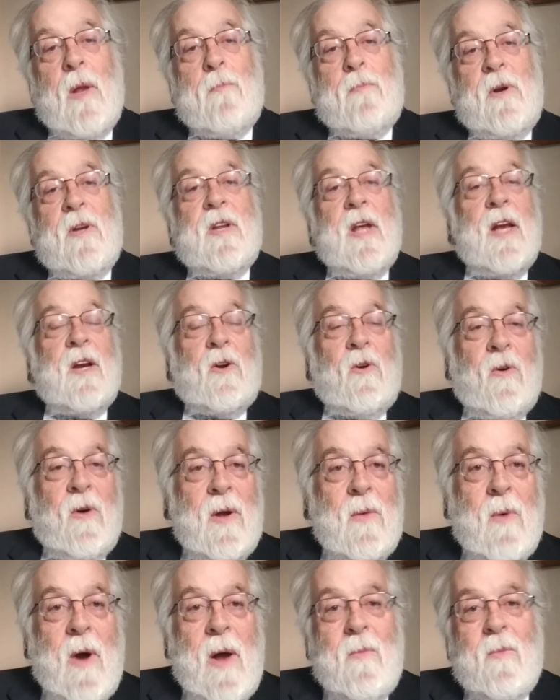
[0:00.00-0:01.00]

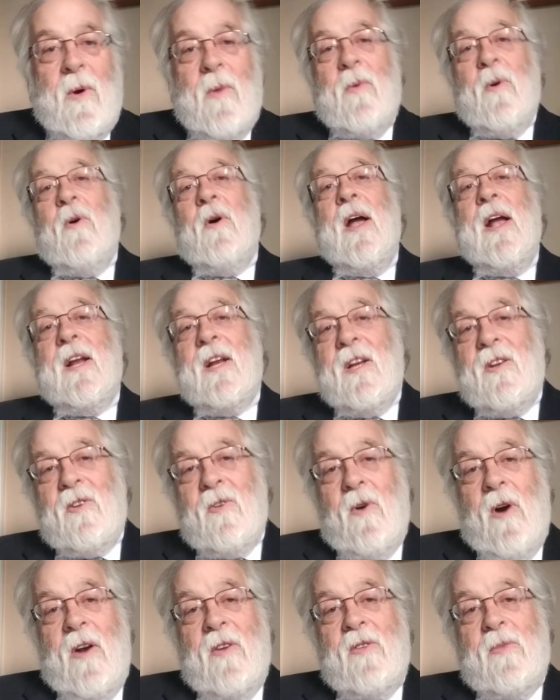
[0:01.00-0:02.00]
particularly when we're relating
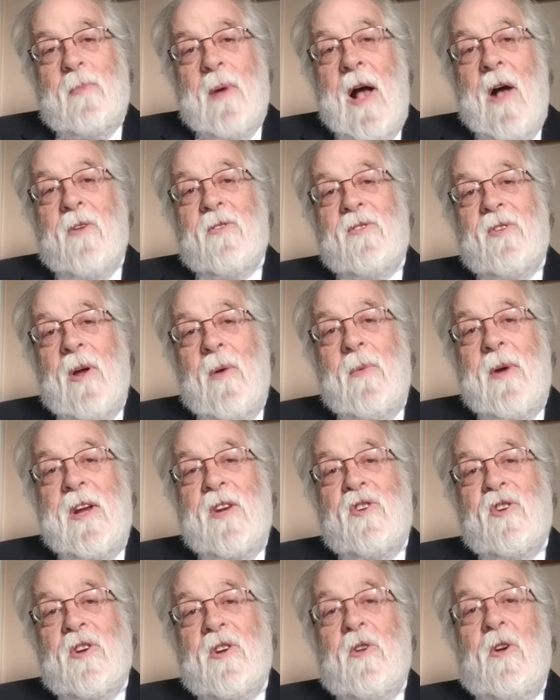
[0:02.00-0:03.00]
to our spouse, that we
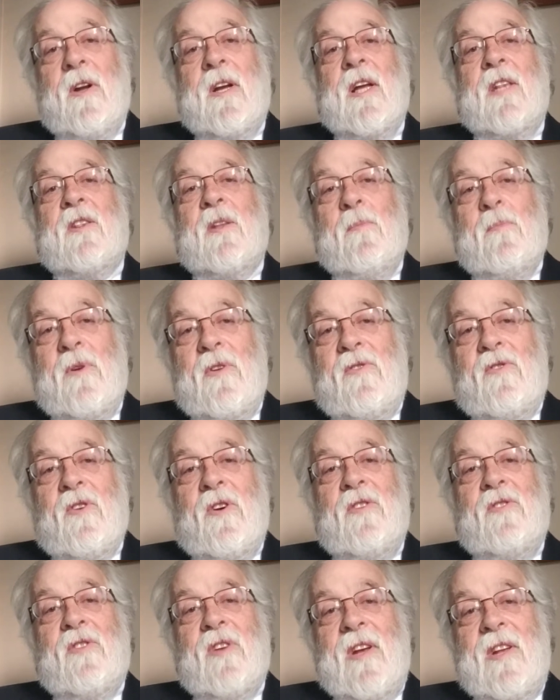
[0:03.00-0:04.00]
should look at the
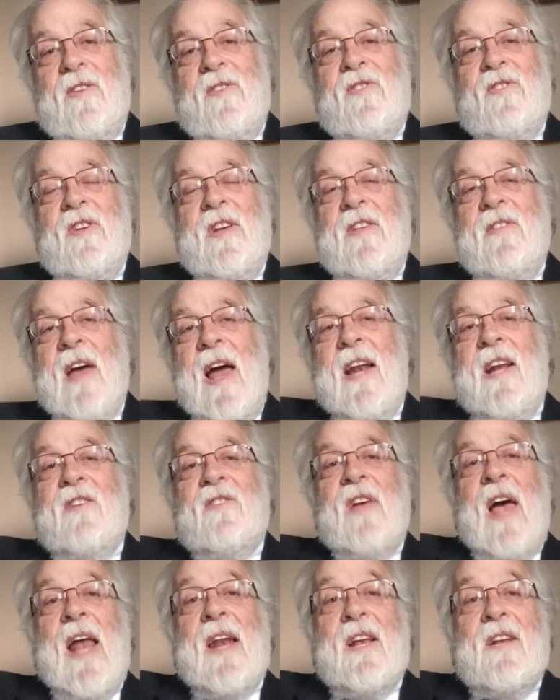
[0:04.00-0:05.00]
mezuzah and see that
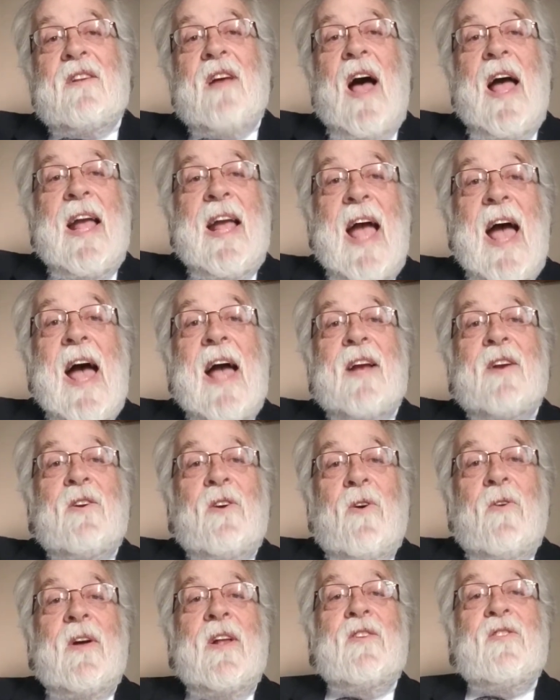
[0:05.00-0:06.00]
it's at a
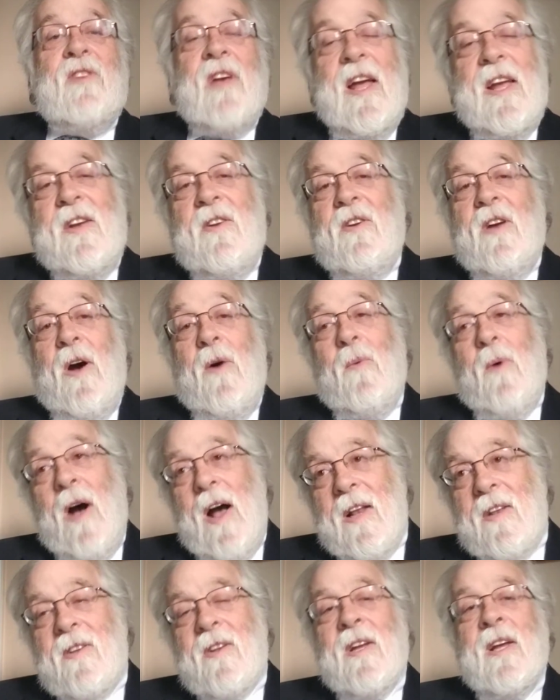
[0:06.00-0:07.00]
diagonal and say, you know
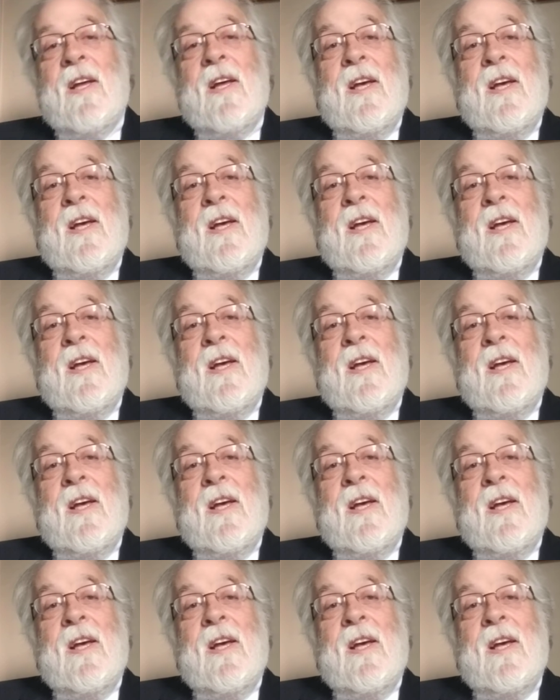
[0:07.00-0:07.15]
what,